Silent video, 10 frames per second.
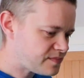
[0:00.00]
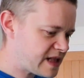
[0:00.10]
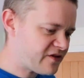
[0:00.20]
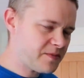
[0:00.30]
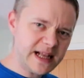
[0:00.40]

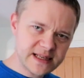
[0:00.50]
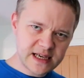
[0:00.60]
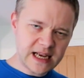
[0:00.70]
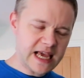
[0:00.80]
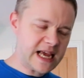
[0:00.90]
Never been
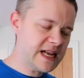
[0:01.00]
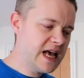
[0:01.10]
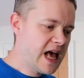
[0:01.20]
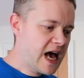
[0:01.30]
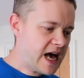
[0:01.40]
so clean.
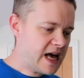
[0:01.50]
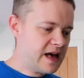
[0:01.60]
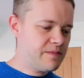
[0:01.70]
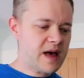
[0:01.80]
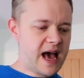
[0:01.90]

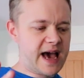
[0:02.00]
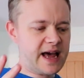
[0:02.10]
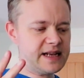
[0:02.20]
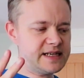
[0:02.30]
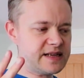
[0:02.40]

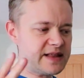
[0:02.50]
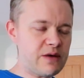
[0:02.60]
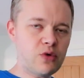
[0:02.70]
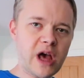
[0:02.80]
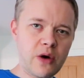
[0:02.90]
And they
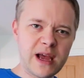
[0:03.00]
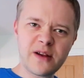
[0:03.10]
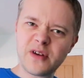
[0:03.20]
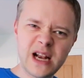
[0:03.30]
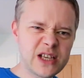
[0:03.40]
will go in
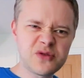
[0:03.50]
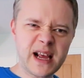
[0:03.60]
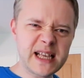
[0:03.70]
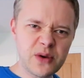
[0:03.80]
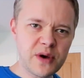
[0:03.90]
for
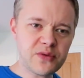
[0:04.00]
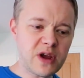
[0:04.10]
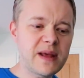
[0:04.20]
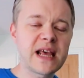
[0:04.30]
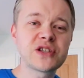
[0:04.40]
literally 2 or 3
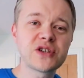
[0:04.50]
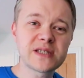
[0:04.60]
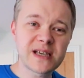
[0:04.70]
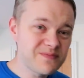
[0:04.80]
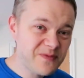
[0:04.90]
minutes
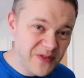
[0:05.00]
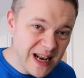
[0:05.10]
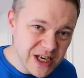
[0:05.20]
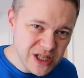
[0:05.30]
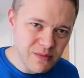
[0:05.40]
just to
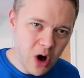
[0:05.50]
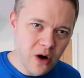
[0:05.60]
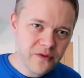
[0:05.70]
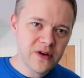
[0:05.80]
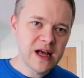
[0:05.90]
finish them
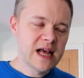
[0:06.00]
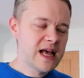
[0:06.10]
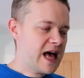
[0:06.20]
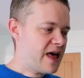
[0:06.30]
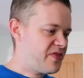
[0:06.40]
off.
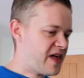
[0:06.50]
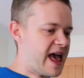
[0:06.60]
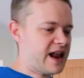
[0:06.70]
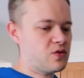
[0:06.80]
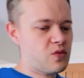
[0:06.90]
And
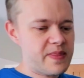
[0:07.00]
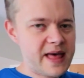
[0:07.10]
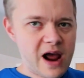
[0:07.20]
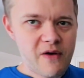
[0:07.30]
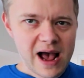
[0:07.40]
then, when
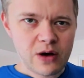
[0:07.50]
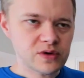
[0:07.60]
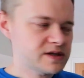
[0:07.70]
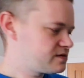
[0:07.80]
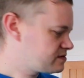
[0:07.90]
they're
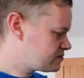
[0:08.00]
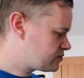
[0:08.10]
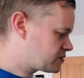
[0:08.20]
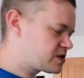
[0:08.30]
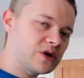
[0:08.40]
out,
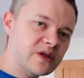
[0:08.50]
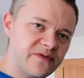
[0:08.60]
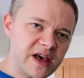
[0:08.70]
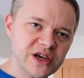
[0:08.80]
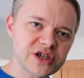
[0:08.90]
we'll do the
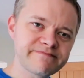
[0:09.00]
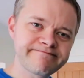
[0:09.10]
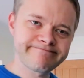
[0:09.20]
fish.